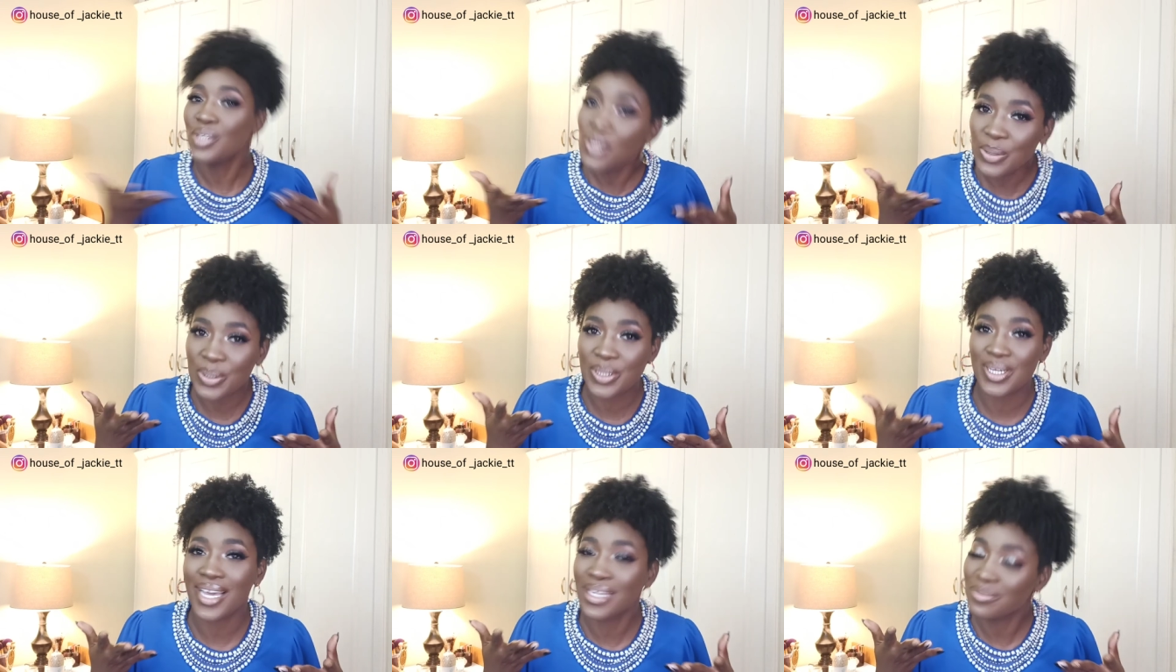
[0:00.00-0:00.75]

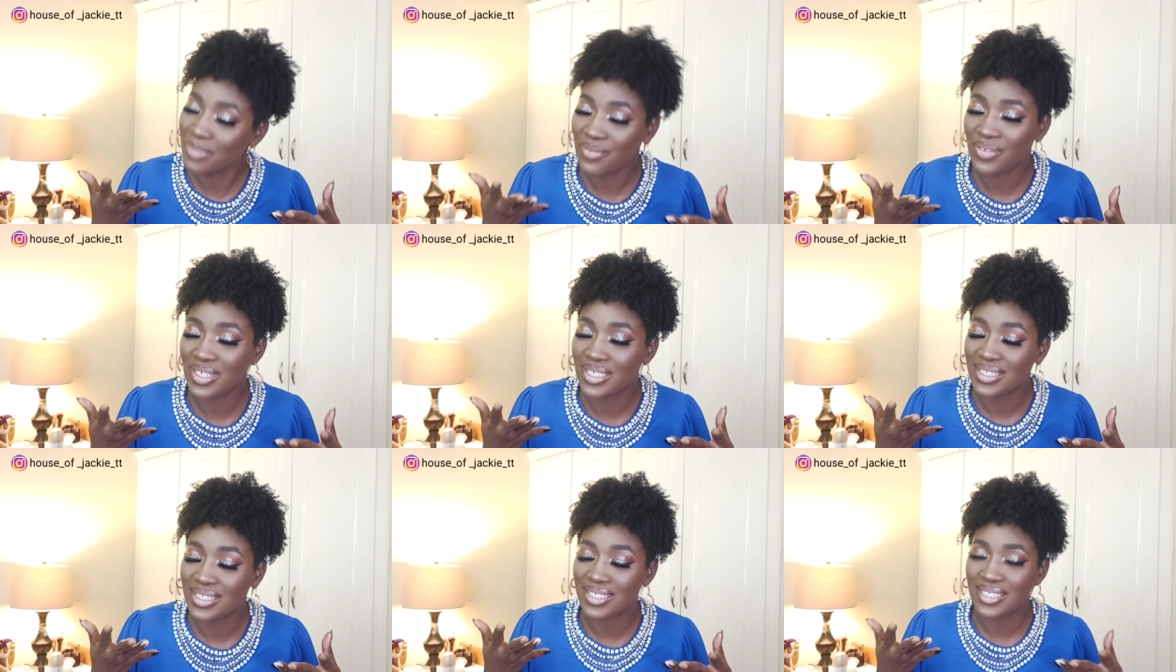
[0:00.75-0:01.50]
Look at my
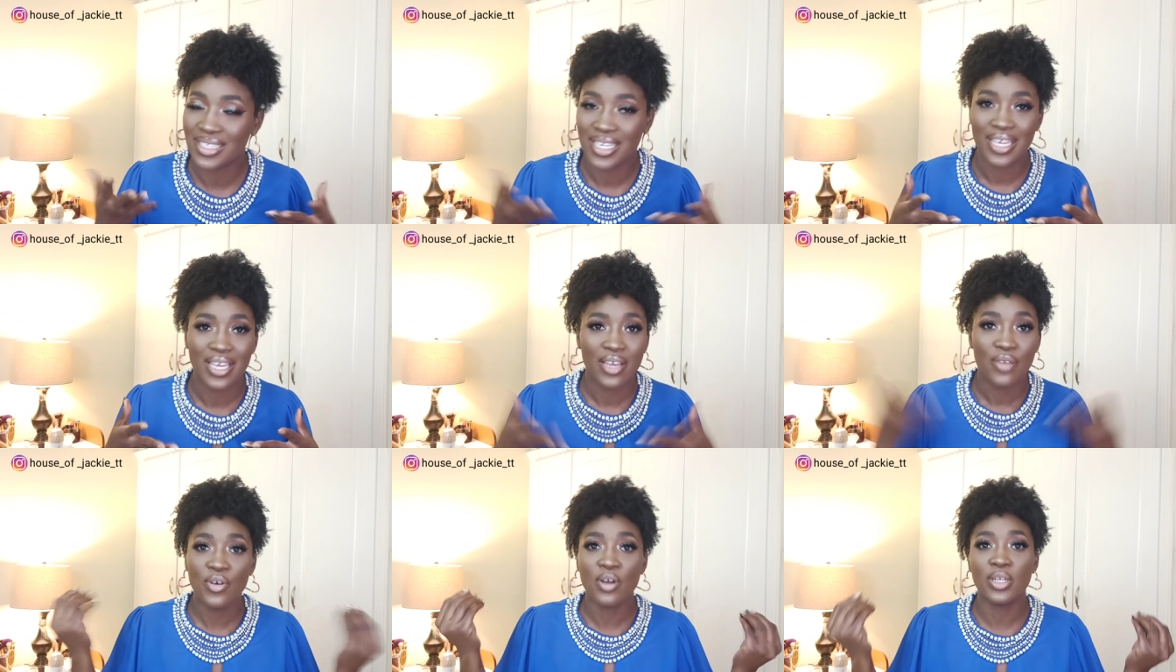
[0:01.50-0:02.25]
face.
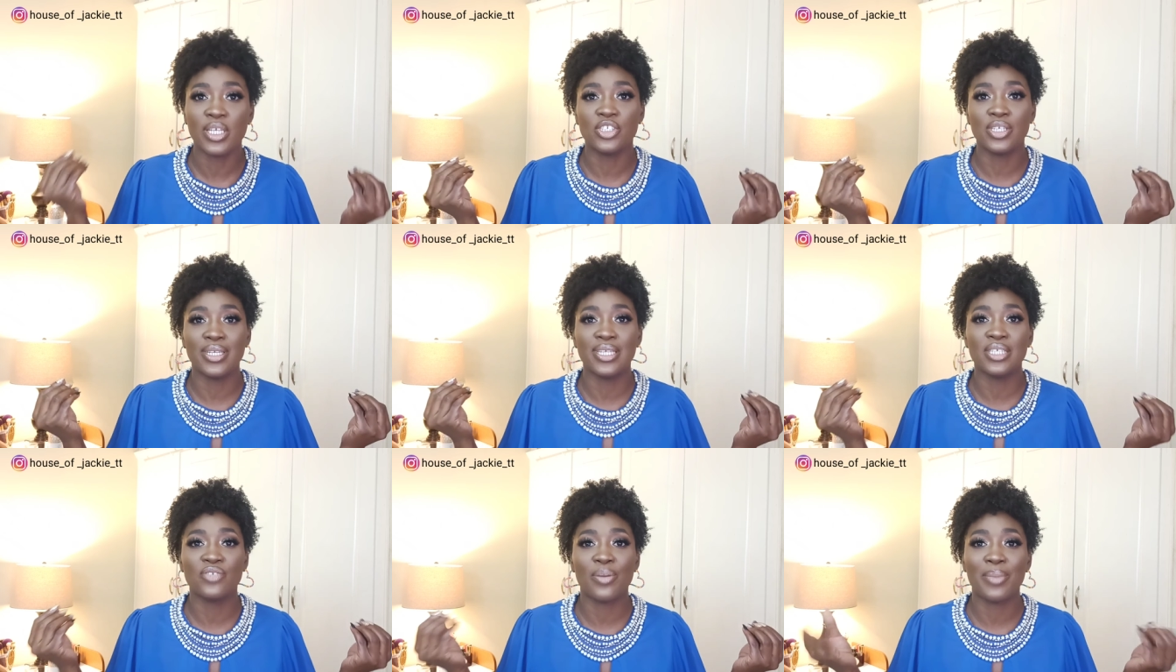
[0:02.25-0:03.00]

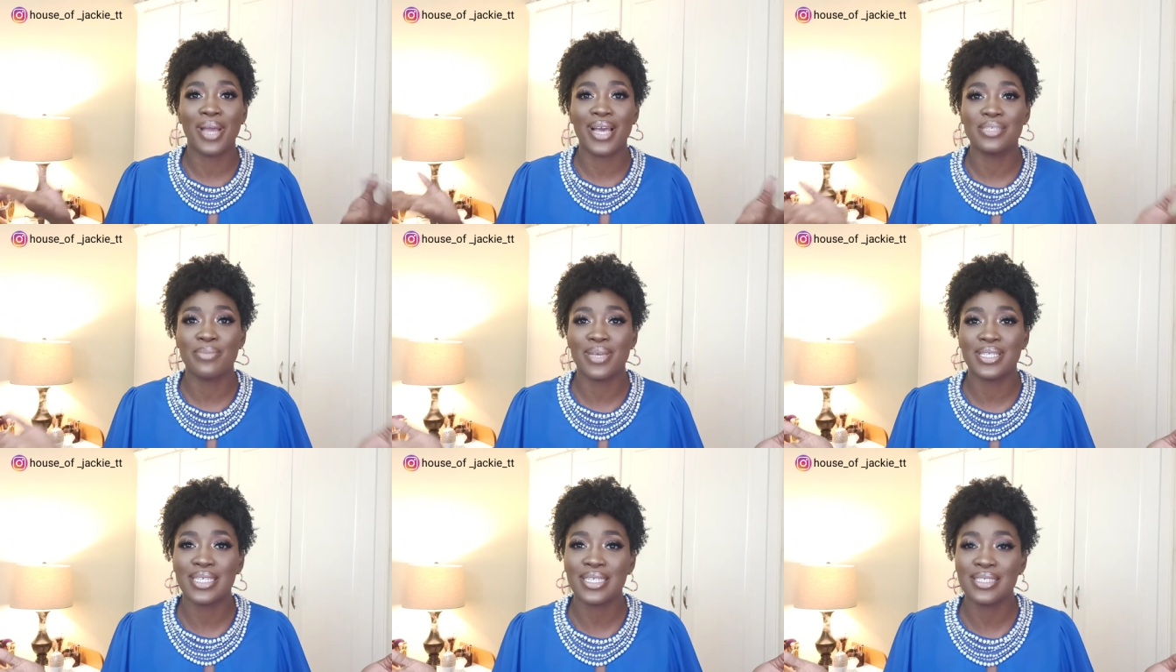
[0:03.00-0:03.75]
Foundation is from
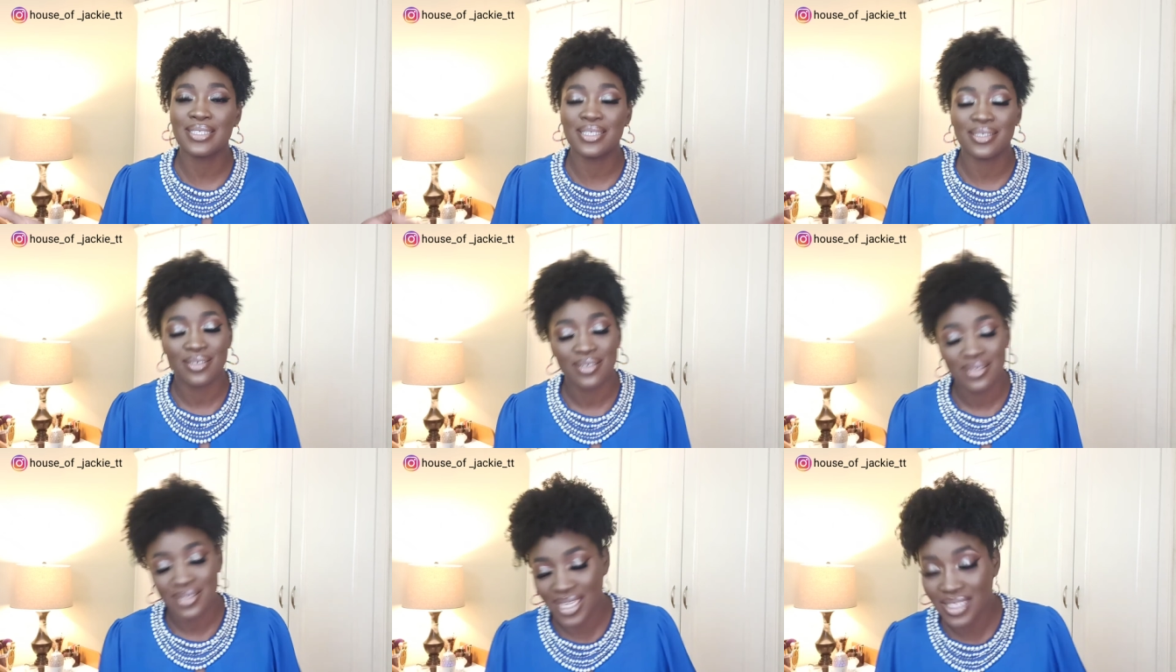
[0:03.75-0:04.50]
Kasmetiz.
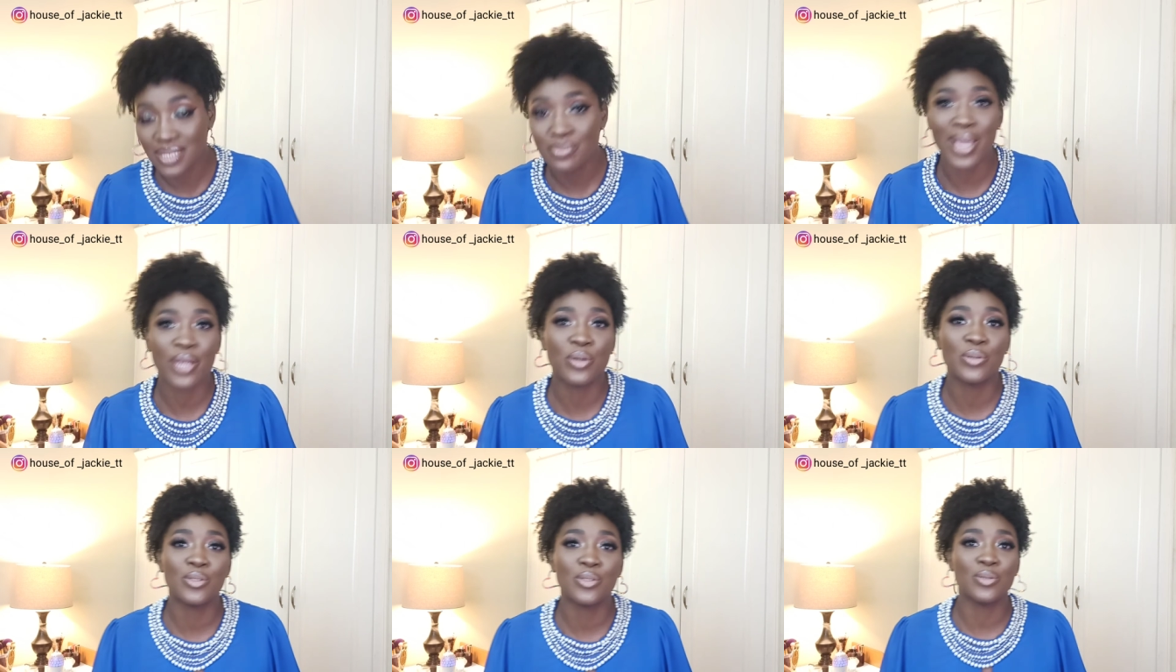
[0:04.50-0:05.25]
That's my
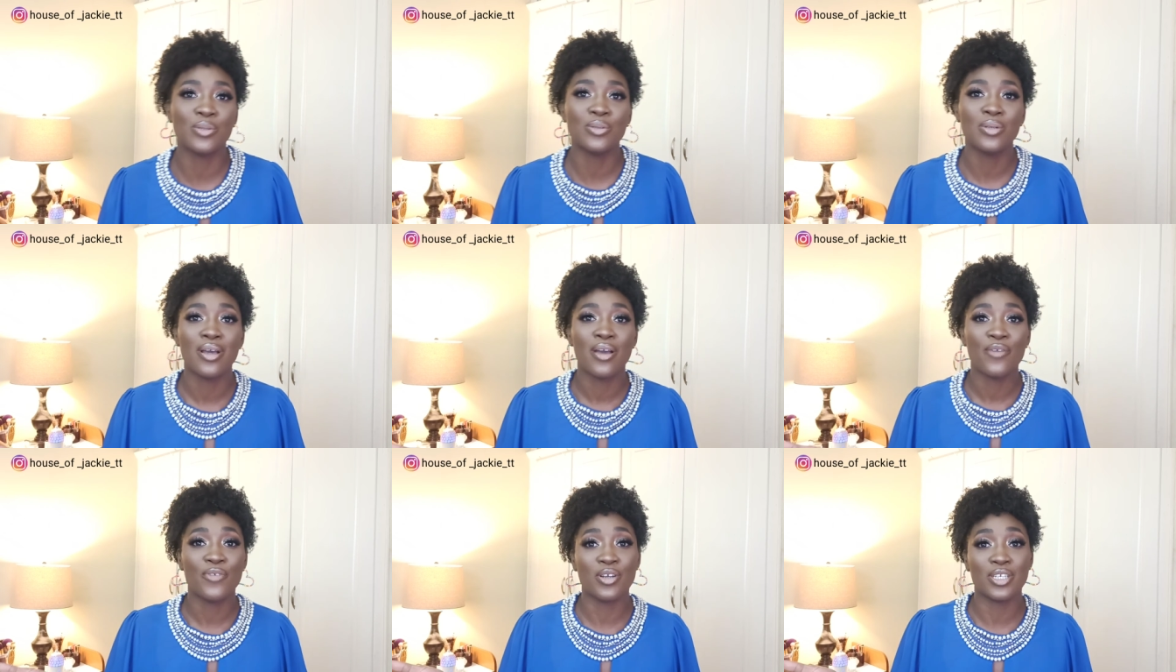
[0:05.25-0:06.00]
go-to
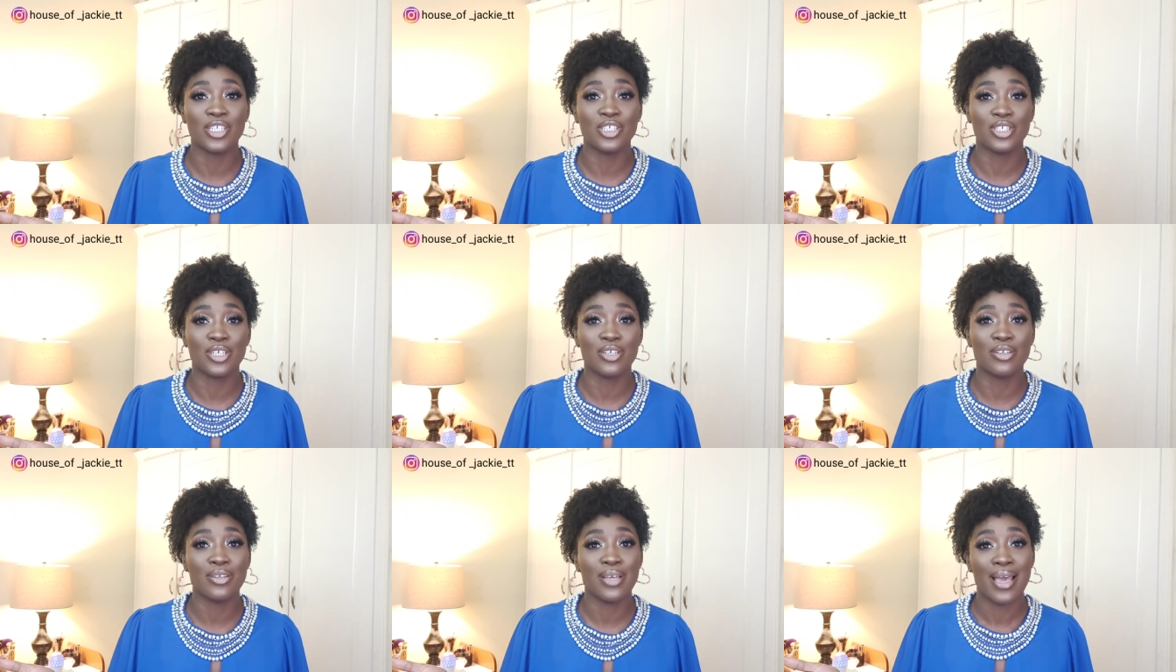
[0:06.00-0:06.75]

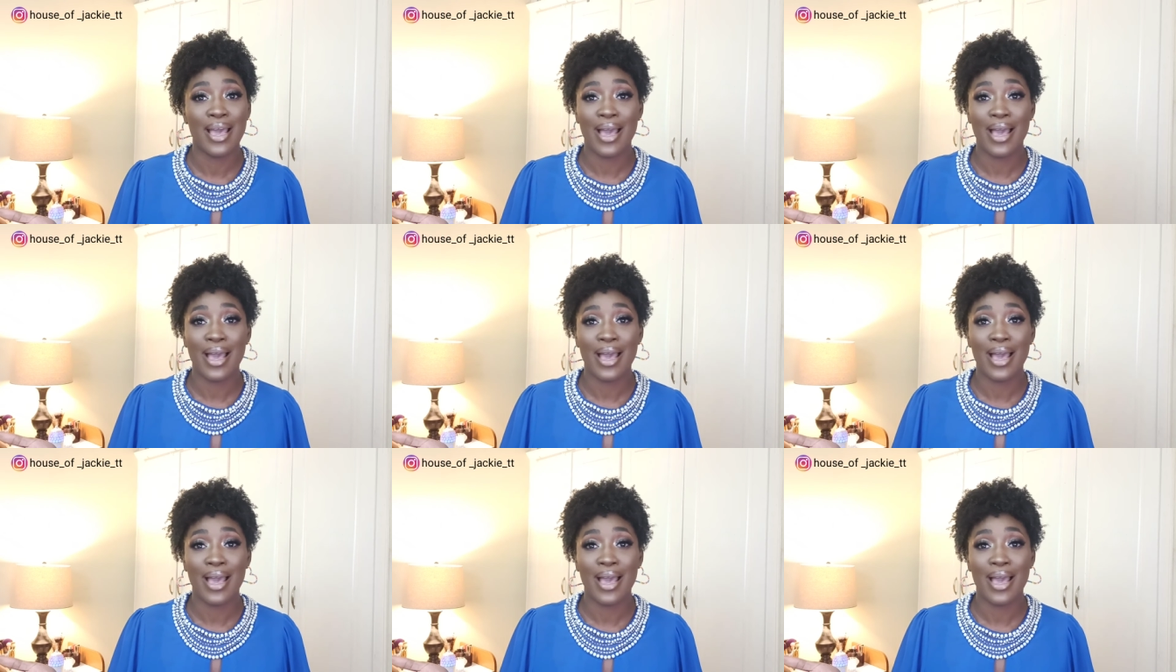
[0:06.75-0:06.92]
foundation